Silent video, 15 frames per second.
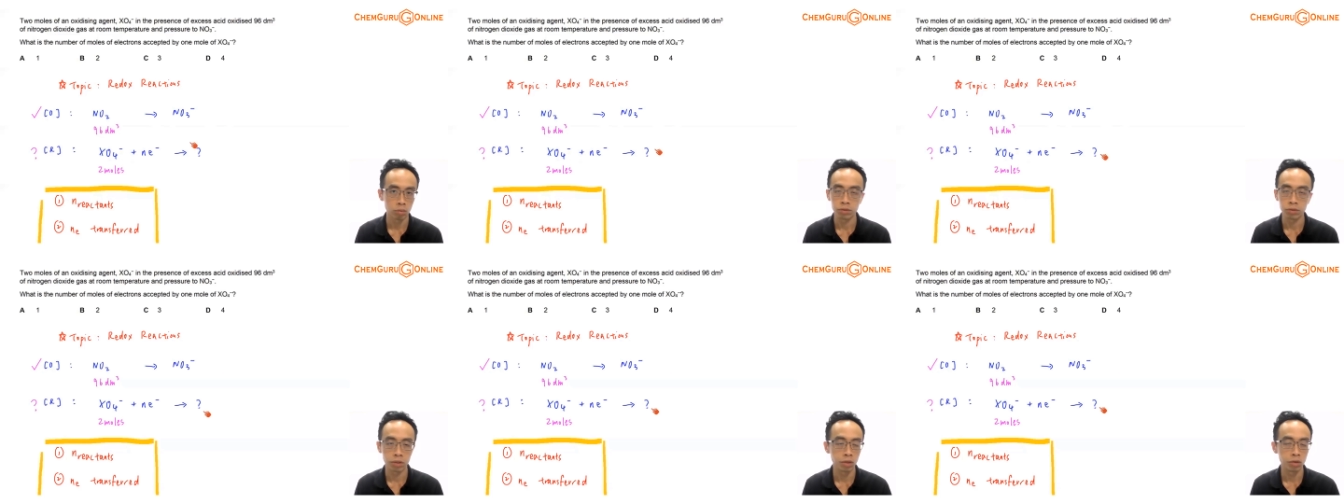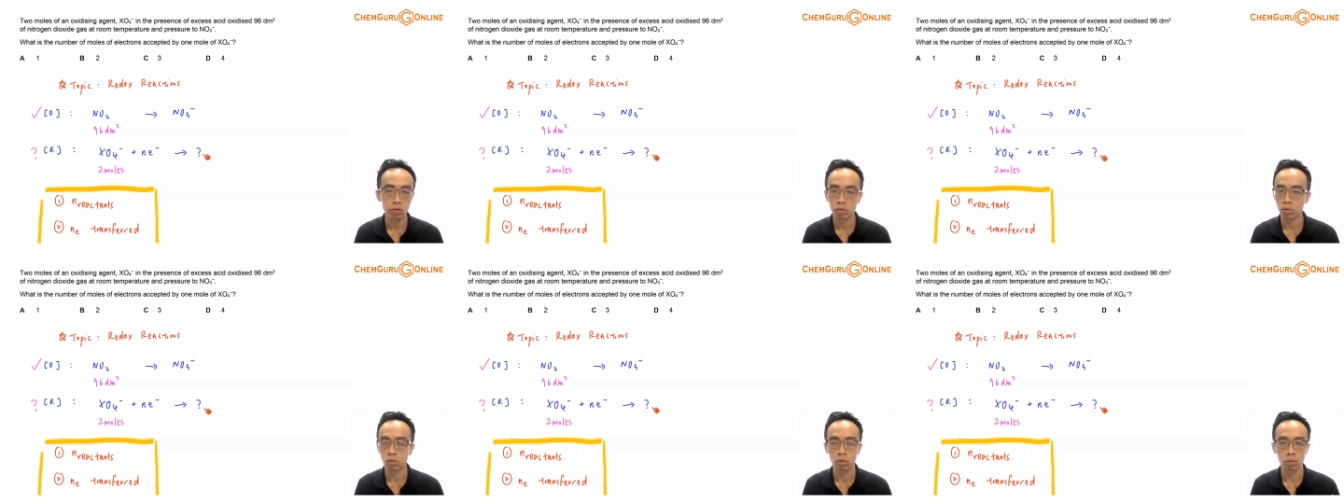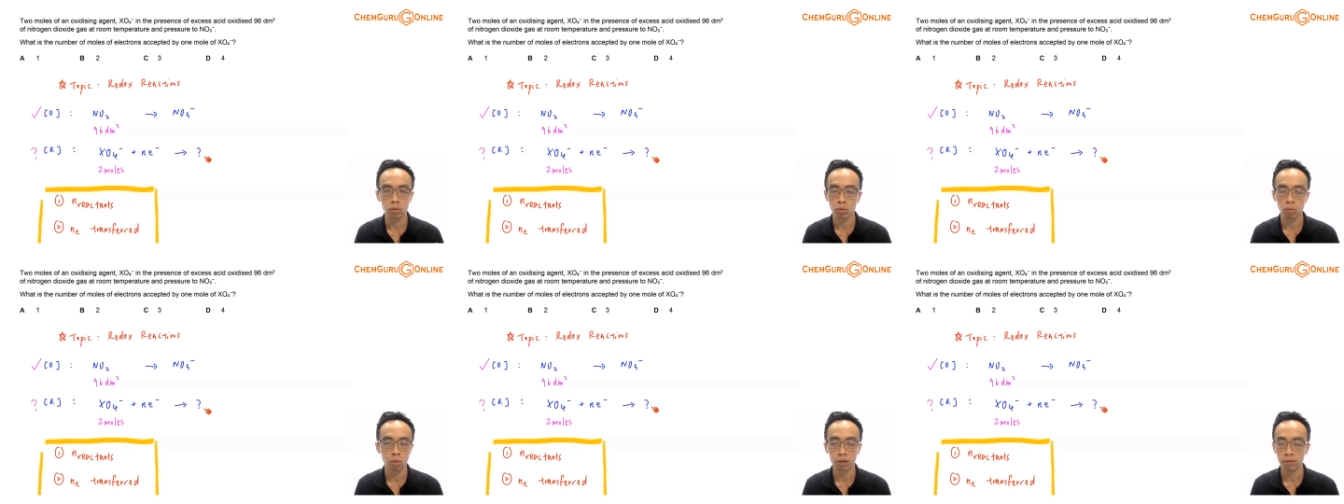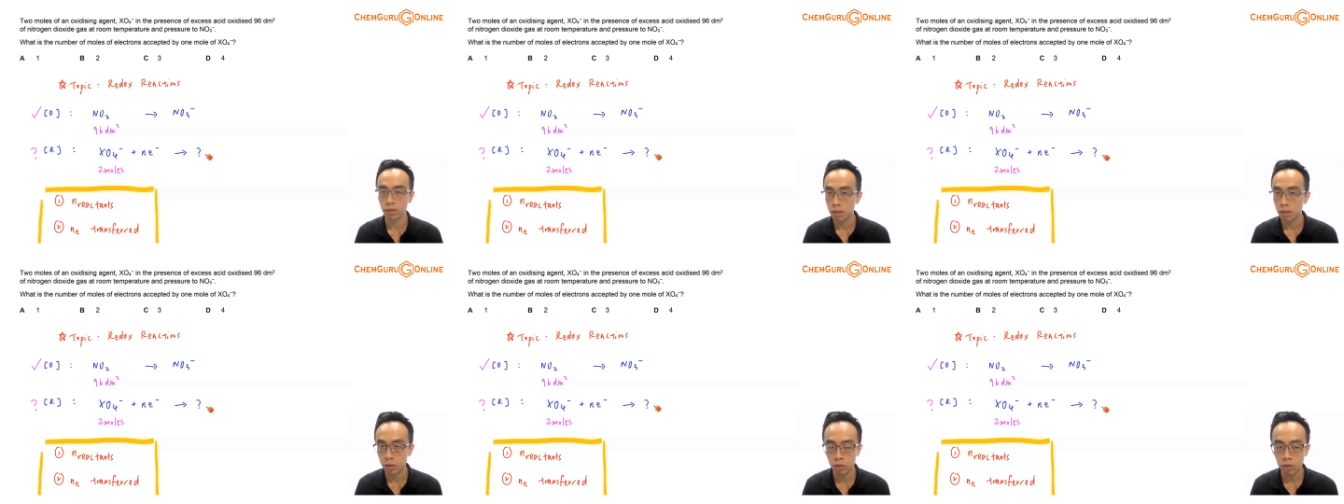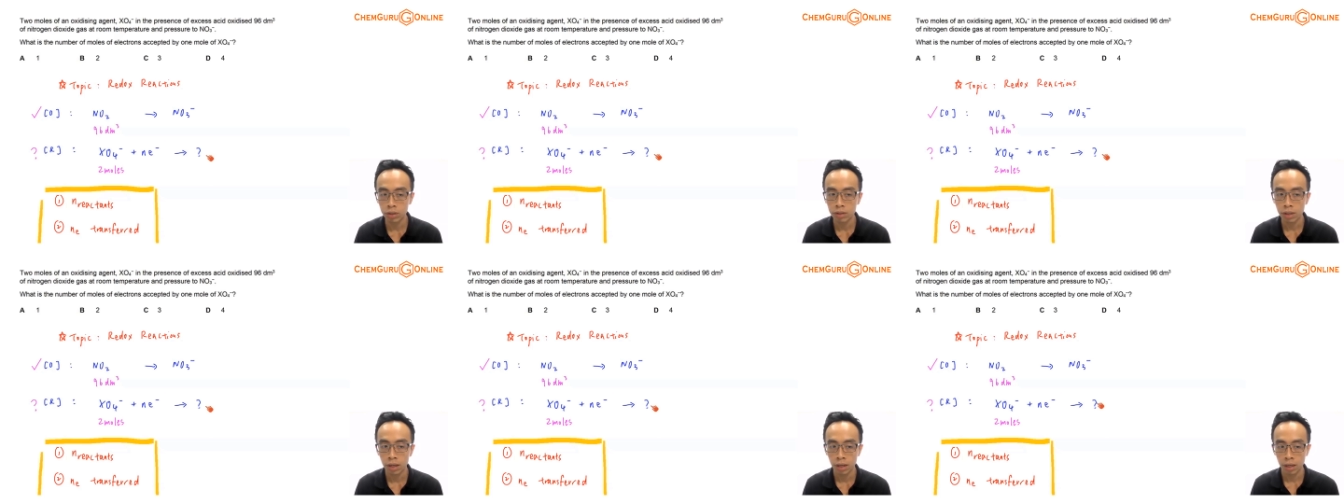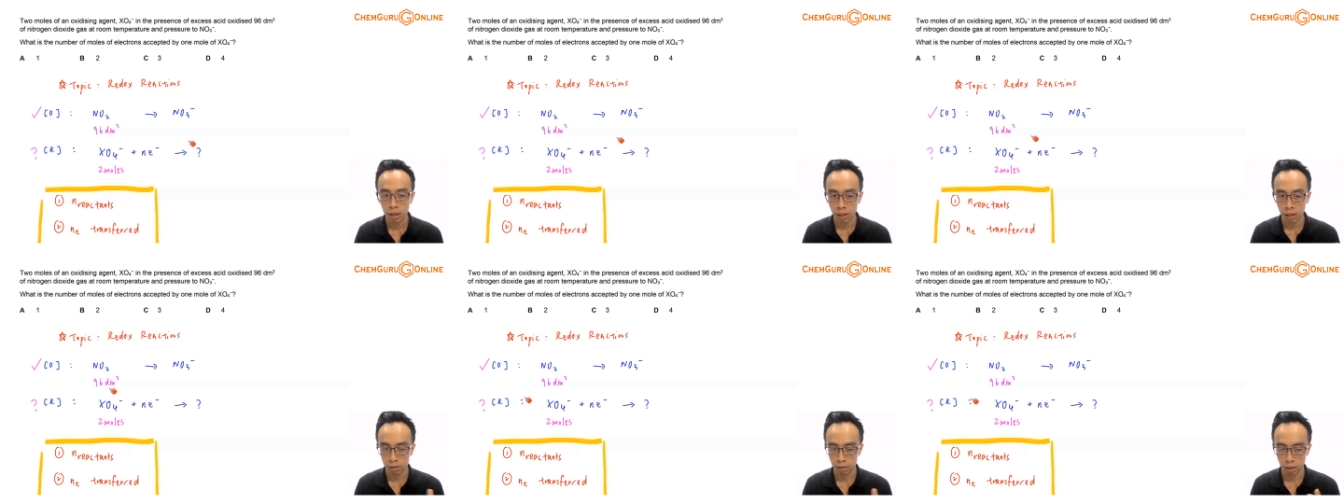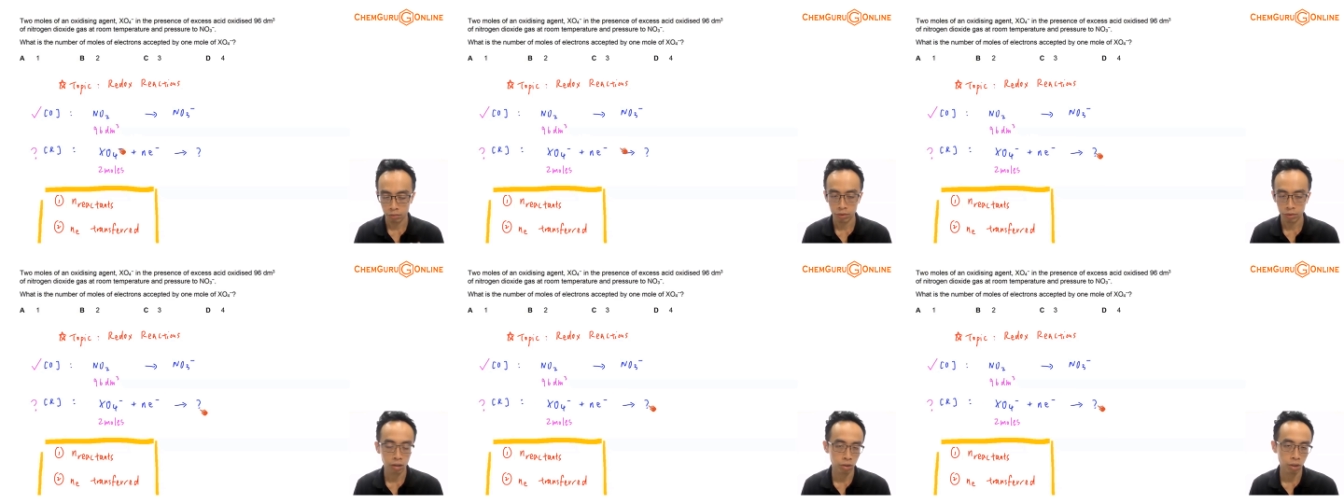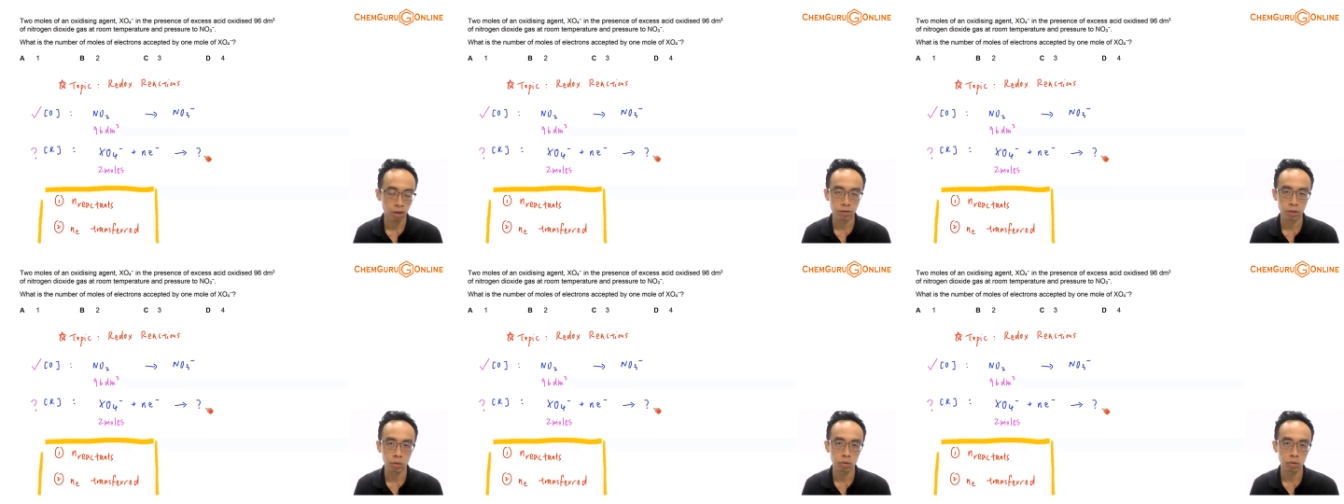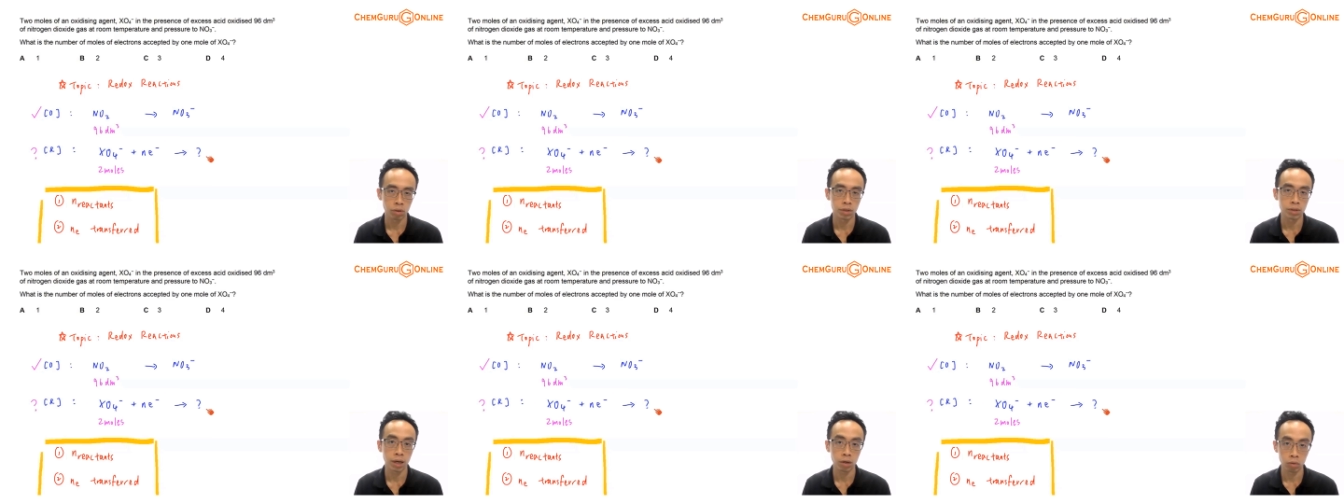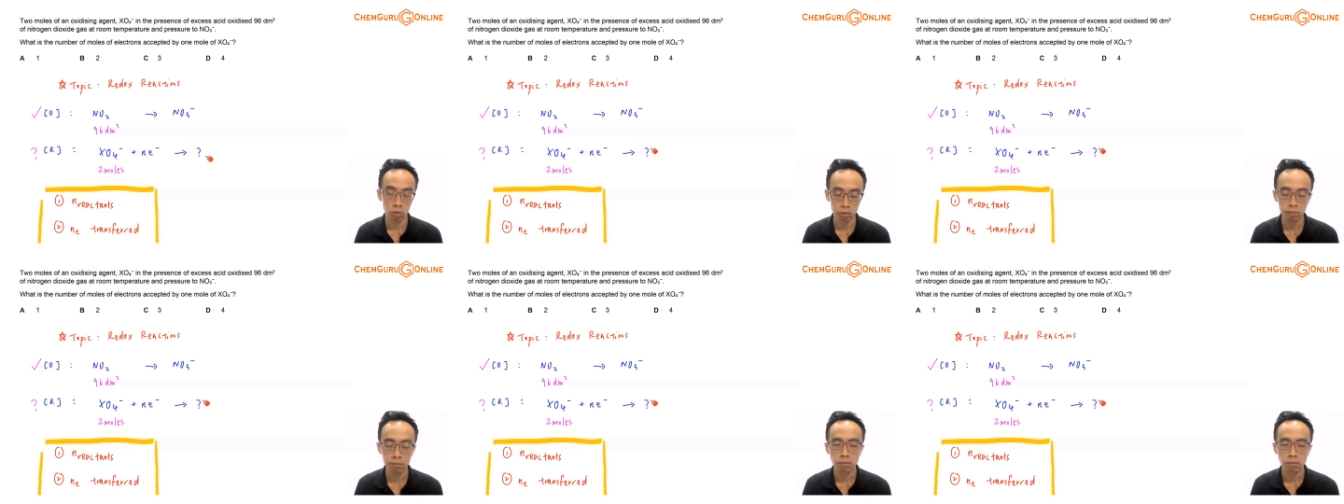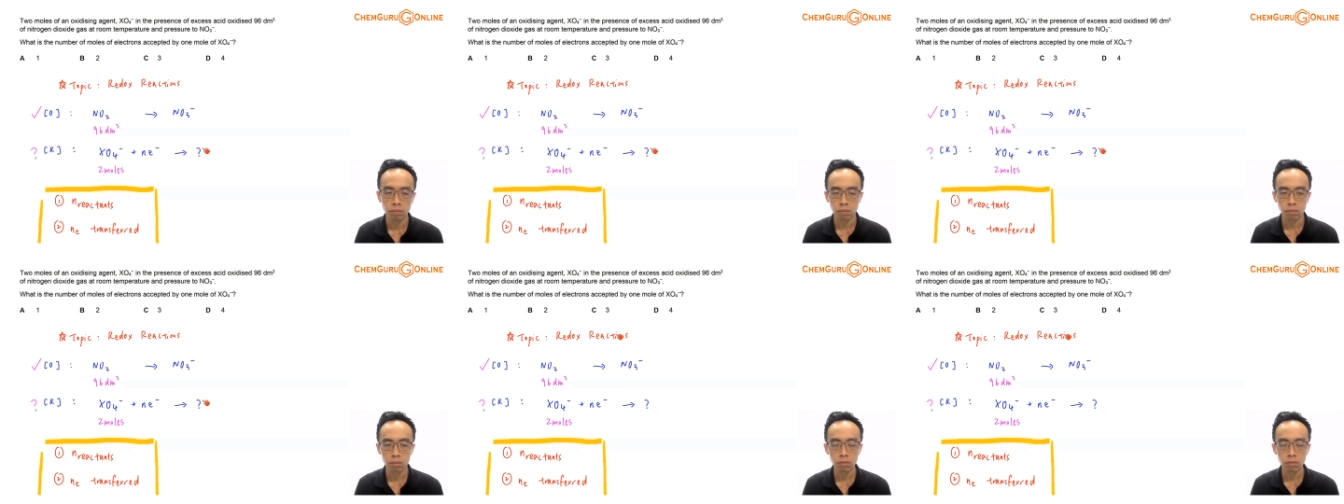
will be reduced to whatever species. The reduction half equation is unknown,